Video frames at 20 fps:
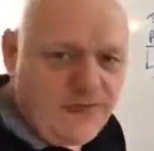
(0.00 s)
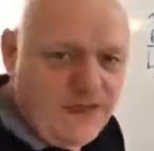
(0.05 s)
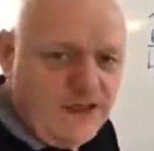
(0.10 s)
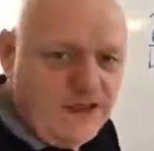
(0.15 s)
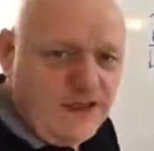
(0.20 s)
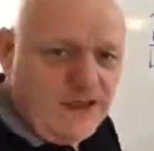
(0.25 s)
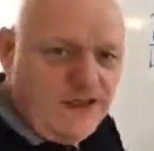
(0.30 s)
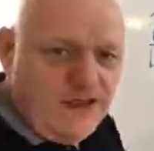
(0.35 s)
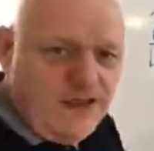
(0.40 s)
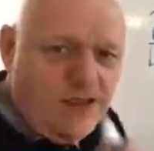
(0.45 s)

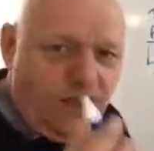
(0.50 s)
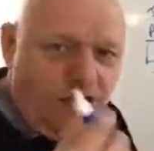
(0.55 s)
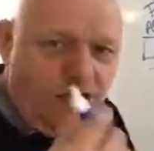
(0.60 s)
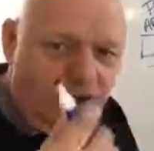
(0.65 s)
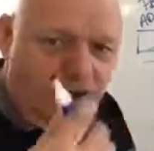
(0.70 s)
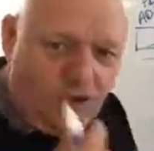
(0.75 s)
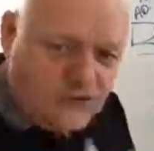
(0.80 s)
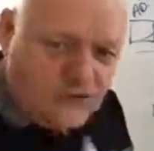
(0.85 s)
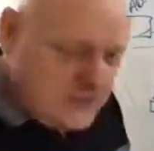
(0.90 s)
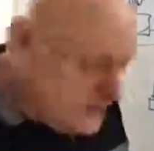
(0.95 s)
And I'll
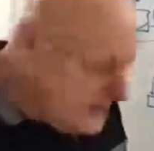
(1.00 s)
say it to